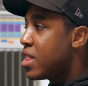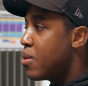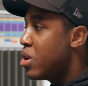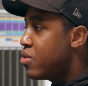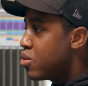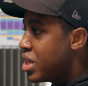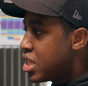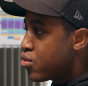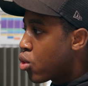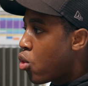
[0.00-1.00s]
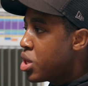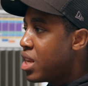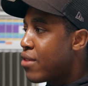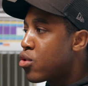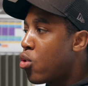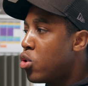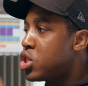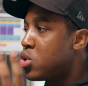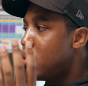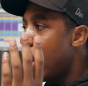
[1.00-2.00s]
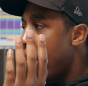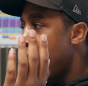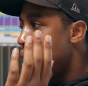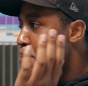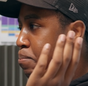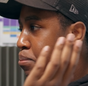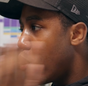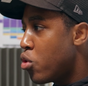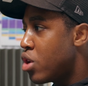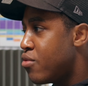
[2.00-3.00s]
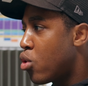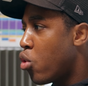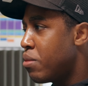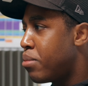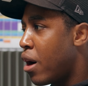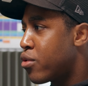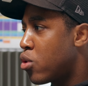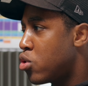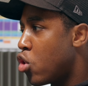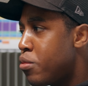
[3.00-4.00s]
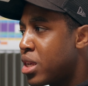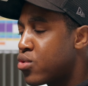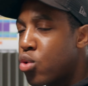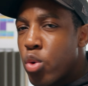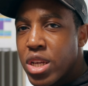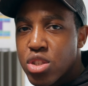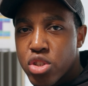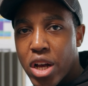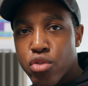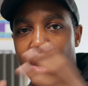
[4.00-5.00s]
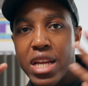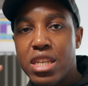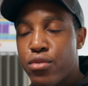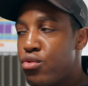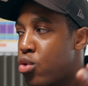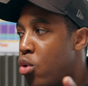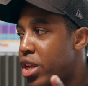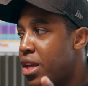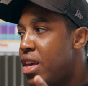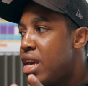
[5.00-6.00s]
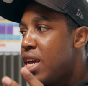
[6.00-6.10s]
Then when it says recording, I record to a recording path called OBS recordings, so I create a different recording.